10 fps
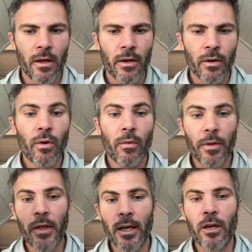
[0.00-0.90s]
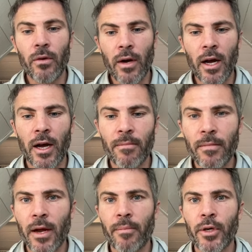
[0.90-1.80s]
Cool. Well, thank you. I
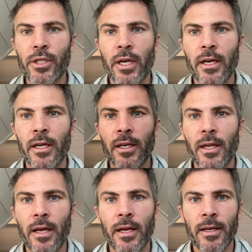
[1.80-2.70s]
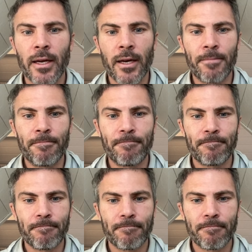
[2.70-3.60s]
appreciate it. And
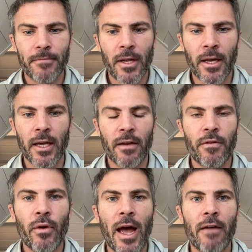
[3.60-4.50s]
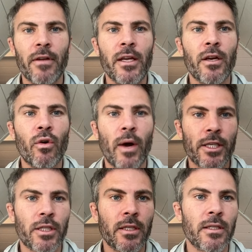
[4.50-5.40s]
again, if you have any
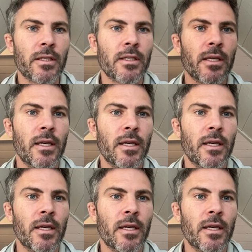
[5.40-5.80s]
questions,